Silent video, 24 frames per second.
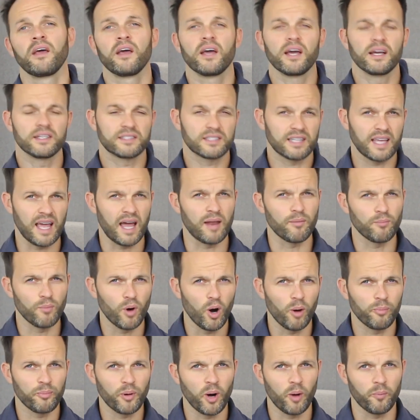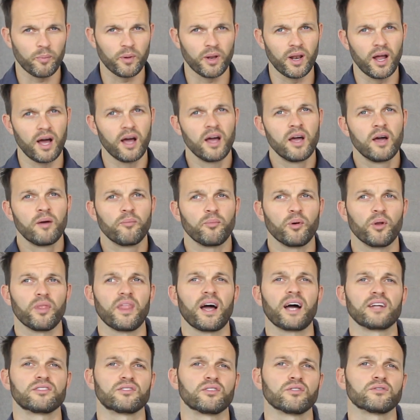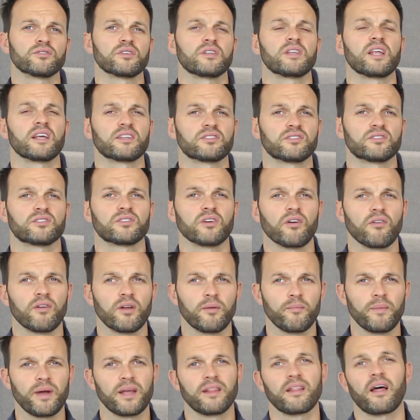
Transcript: It's getting more popular, but that doesn't necessarily mean